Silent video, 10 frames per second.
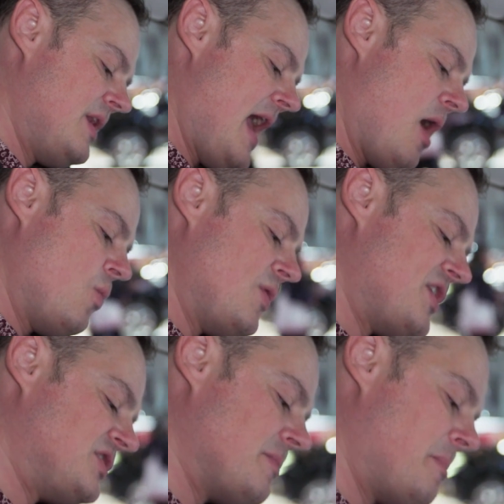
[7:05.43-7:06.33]
now with
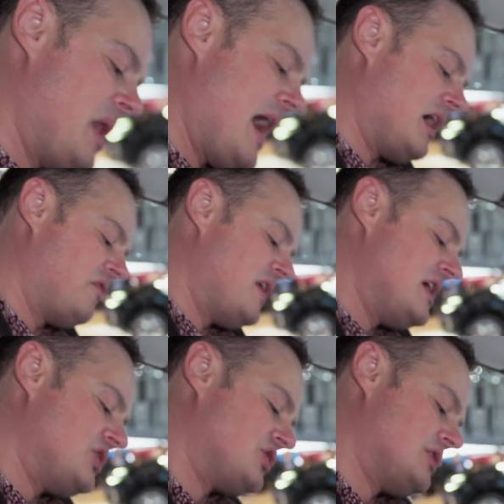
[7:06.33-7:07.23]
this black
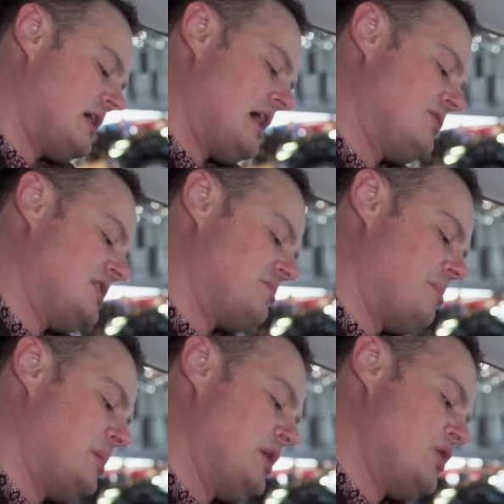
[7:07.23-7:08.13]
finish and this
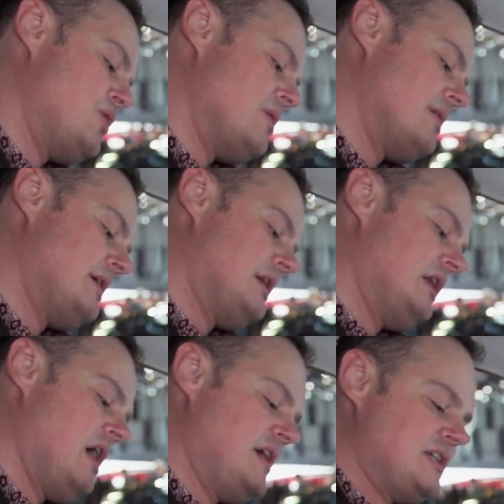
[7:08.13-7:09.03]
blue
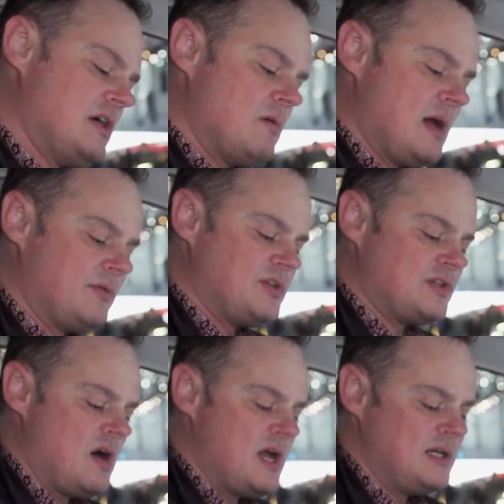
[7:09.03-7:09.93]
lighting around the
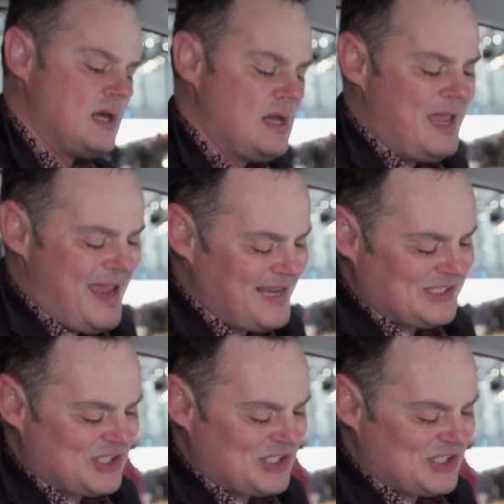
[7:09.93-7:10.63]
side, it